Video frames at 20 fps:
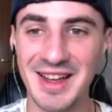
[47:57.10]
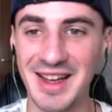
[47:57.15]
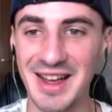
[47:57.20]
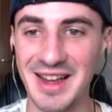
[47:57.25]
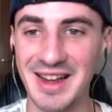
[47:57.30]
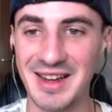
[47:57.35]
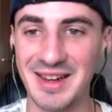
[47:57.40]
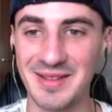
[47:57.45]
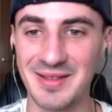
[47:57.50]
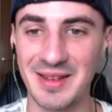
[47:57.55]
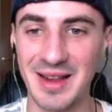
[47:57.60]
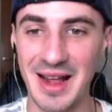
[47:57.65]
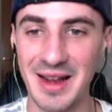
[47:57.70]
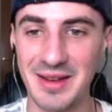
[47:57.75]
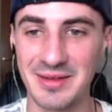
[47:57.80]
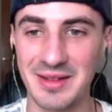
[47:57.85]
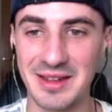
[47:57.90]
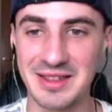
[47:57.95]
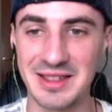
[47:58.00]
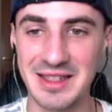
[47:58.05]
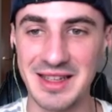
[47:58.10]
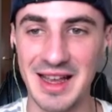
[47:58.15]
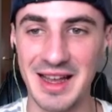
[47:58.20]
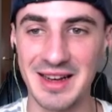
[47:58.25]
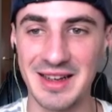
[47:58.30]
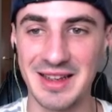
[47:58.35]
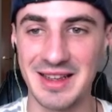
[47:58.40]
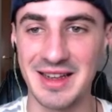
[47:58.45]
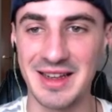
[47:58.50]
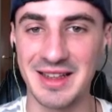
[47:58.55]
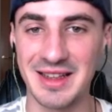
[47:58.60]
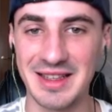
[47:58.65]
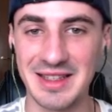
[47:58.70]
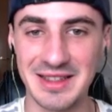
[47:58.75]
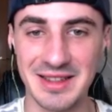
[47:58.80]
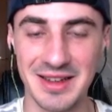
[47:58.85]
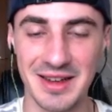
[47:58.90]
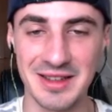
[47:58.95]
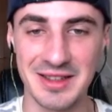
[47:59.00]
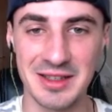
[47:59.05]
Again, I'm glad we actually get to hear these
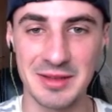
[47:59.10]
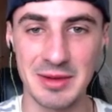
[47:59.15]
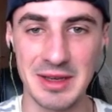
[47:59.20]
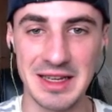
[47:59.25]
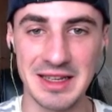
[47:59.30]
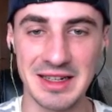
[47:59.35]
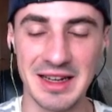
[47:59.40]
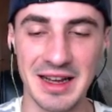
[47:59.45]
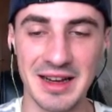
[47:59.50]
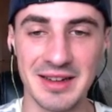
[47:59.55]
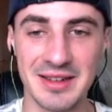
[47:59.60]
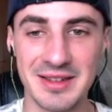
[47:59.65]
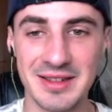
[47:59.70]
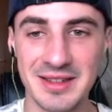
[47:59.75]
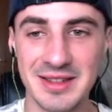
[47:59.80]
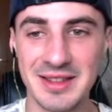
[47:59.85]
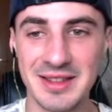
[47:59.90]
guys speak now.